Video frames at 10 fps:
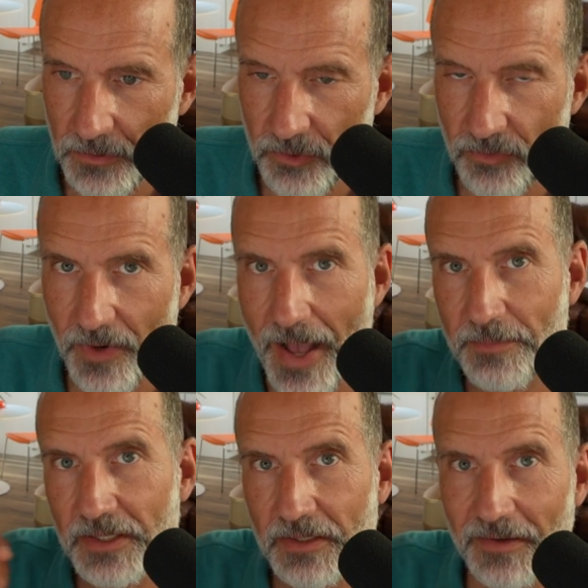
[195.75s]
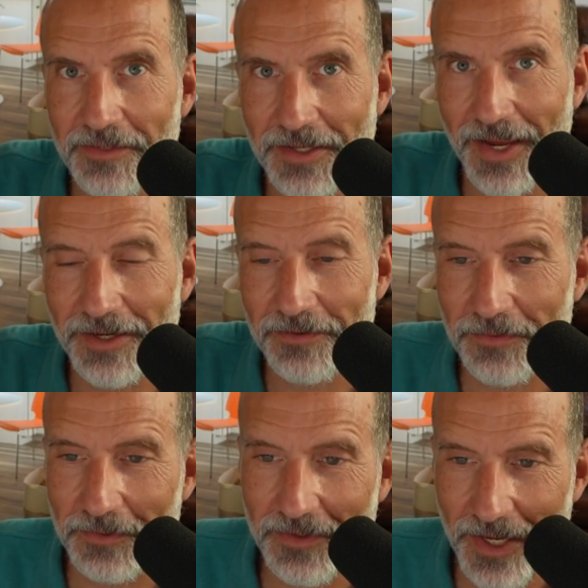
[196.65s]
grabbing of the data
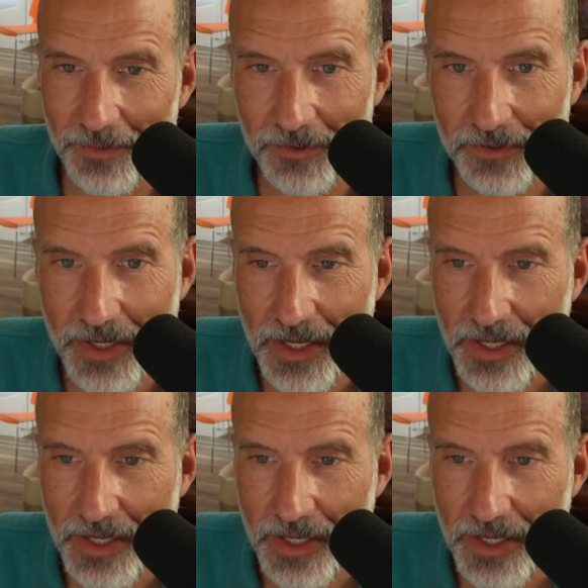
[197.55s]
from the table.